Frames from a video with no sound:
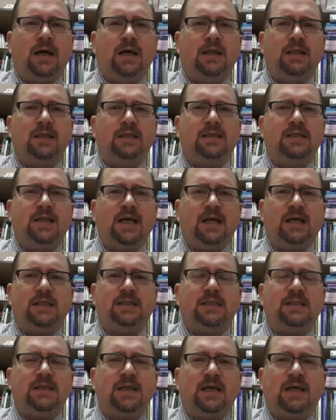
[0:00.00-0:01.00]
in the
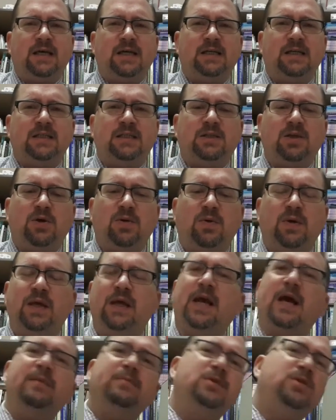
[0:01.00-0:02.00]
States. So he
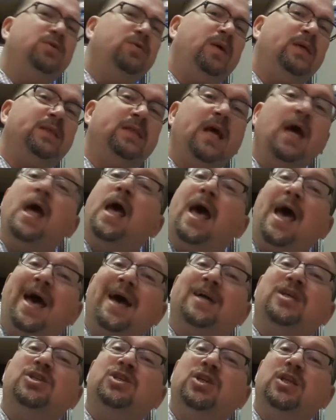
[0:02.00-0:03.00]
comes to us
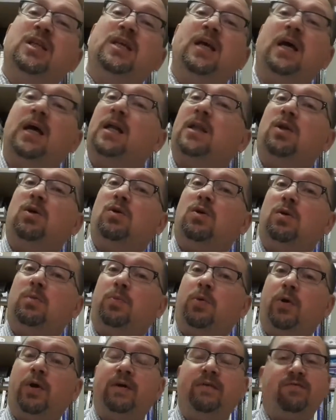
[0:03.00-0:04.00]
actually a local
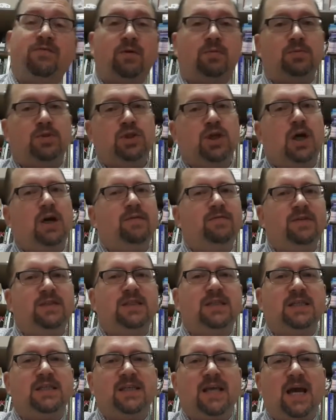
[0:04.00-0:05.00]
boy from Shaunavon,
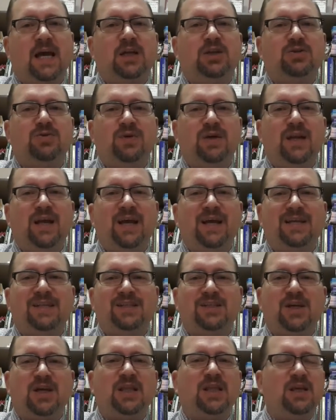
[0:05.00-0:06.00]
Saskatchewan, and
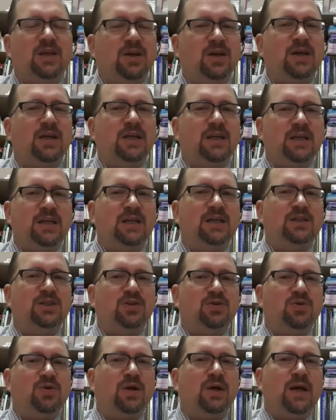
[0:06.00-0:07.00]
so I think you're going to
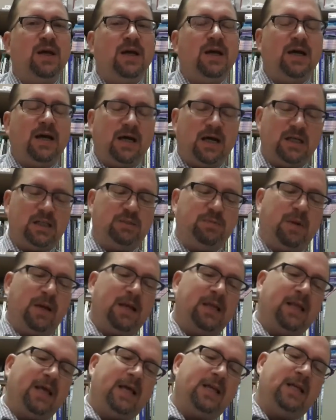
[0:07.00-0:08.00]
enjoy
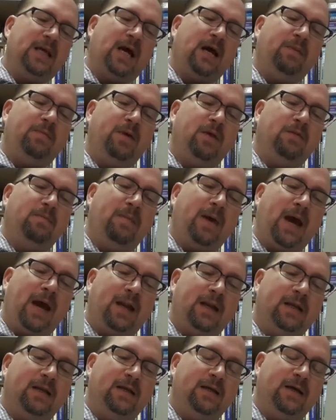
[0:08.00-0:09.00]
spending that time with
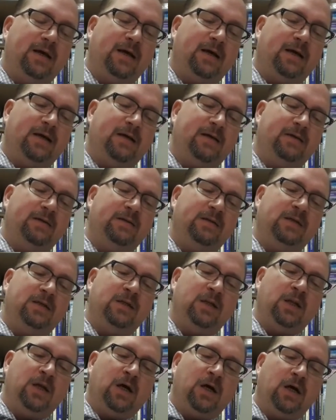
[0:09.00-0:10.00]
Matt
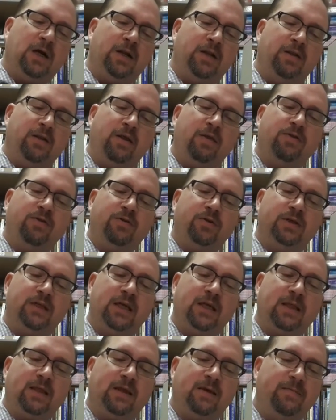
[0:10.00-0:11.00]
on the
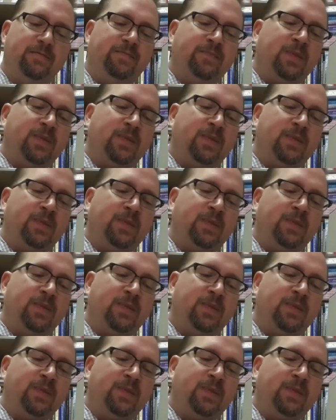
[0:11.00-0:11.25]
13th.